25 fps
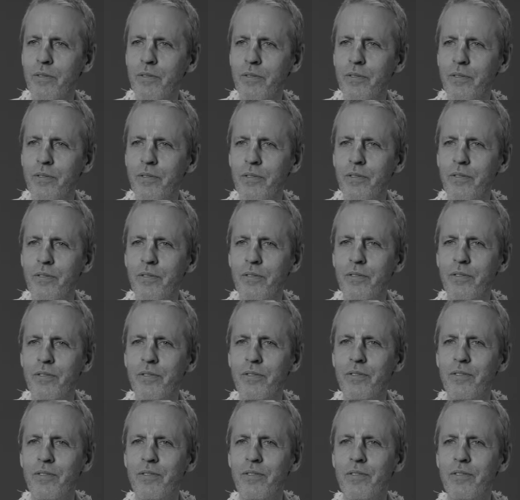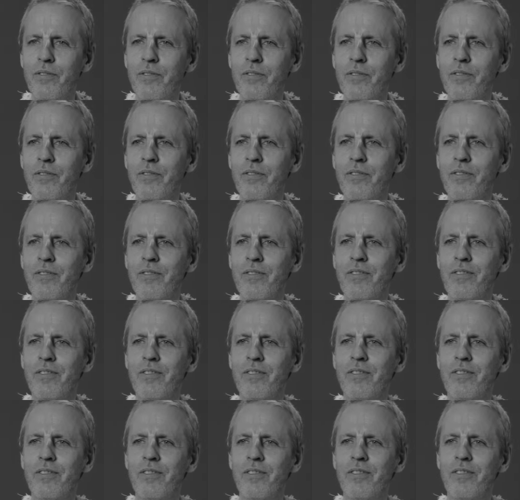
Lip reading: Nobody speaks.